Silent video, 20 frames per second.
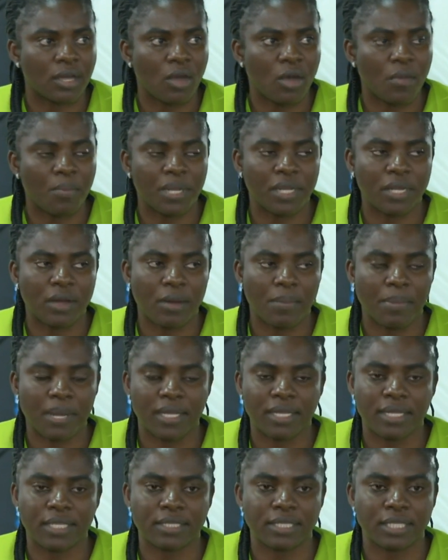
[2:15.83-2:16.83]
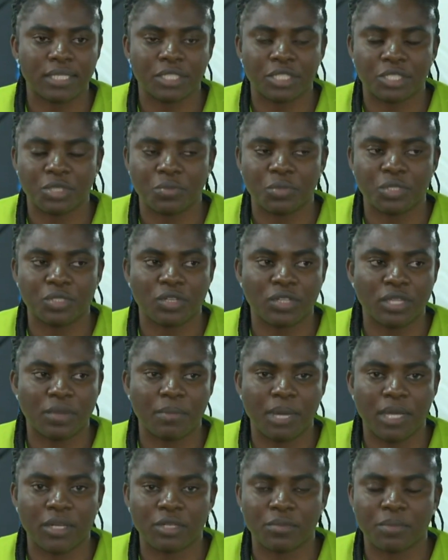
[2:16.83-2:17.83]
open our pallets and distribute all the
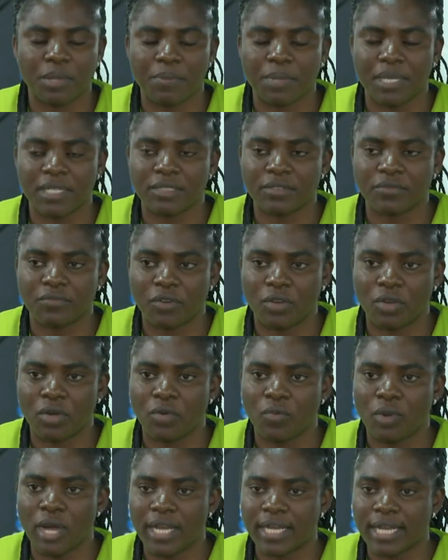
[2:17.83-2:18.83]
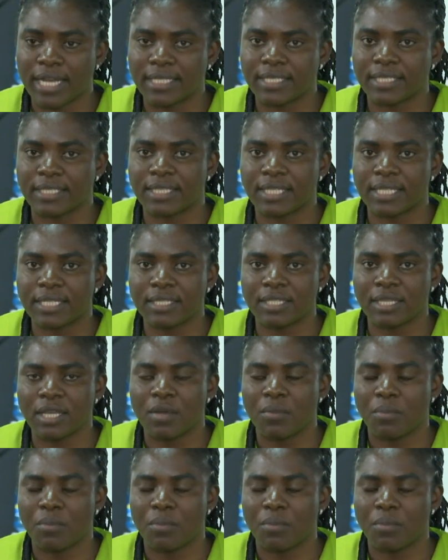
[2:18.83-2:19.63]
ballot papers for 196